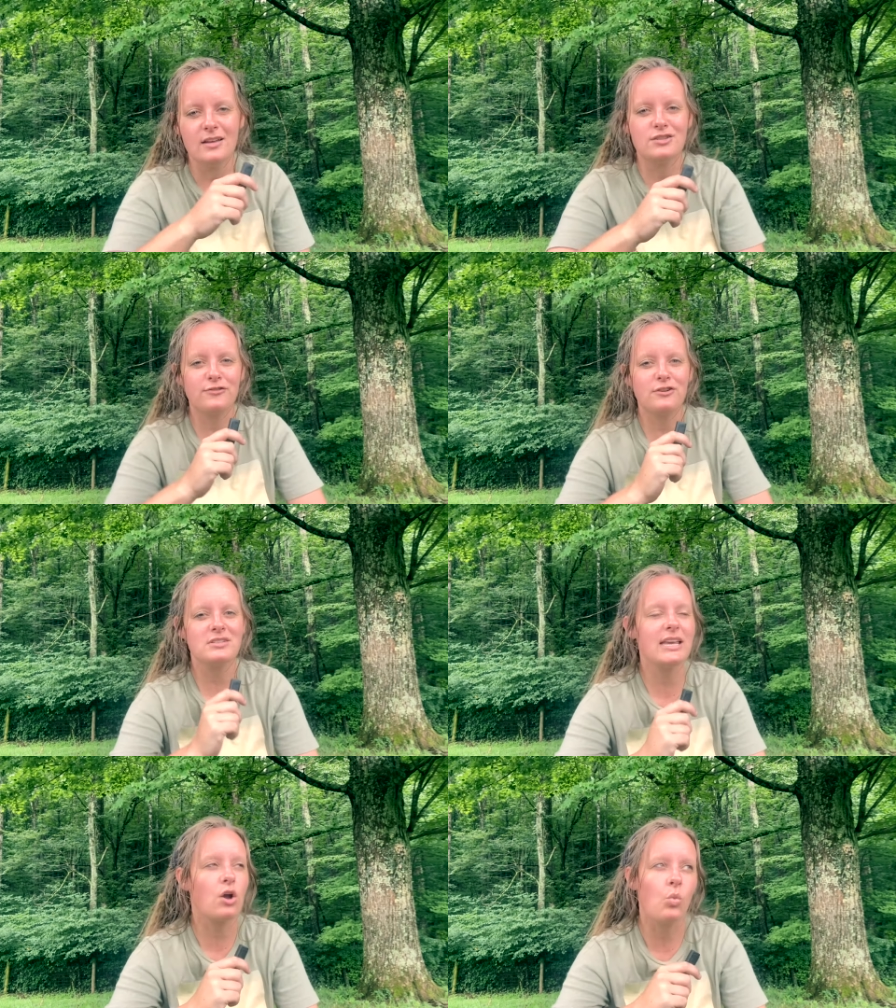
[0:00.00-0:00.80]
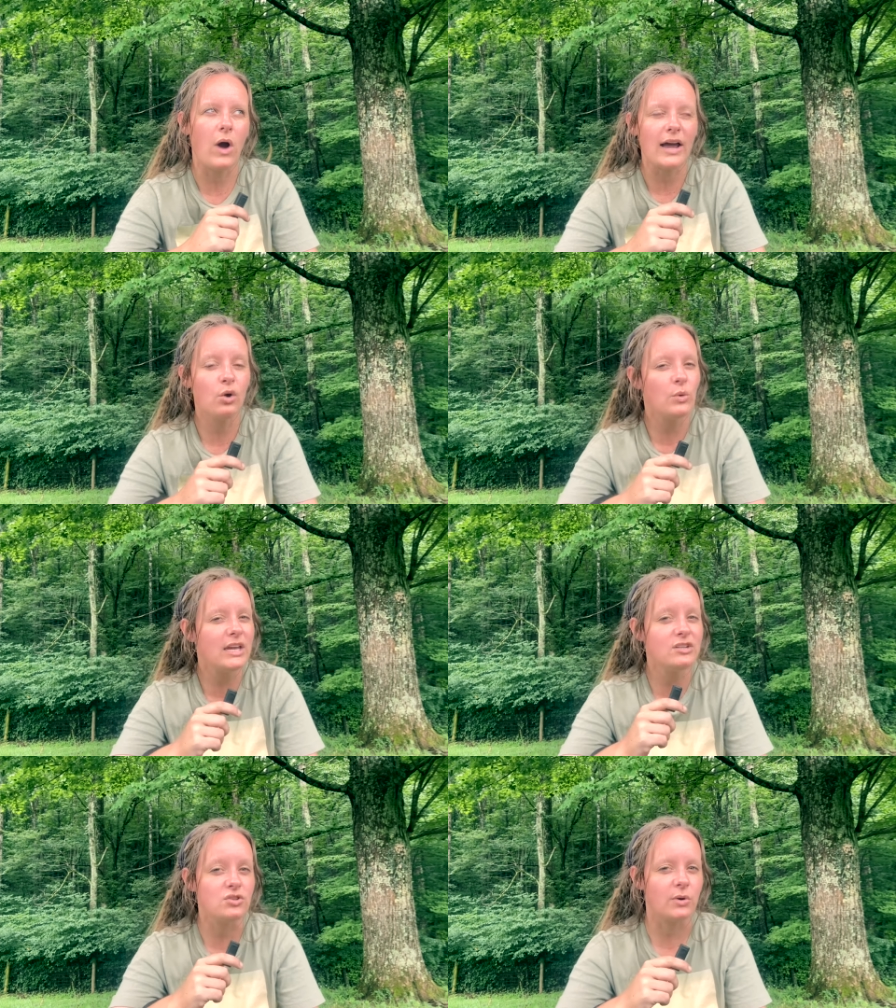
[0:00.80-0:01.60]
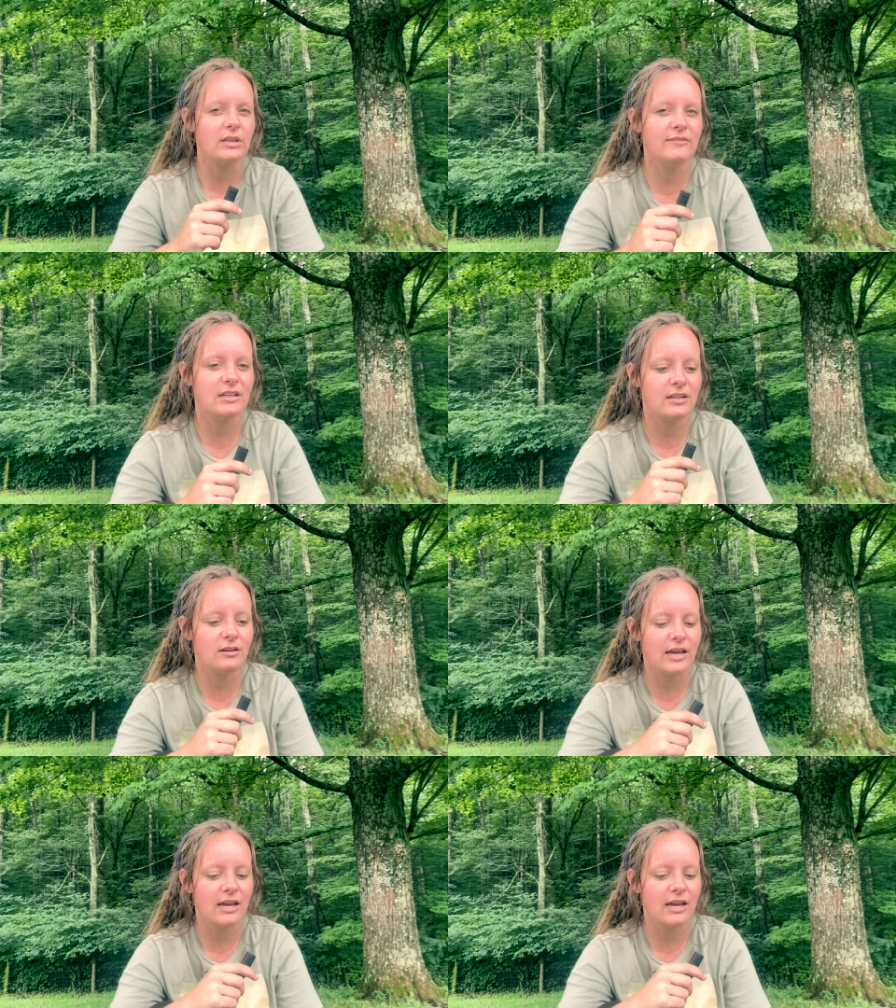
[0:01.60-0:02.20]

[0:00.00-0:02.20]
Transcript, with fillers: So, first, like while we enjoy living in our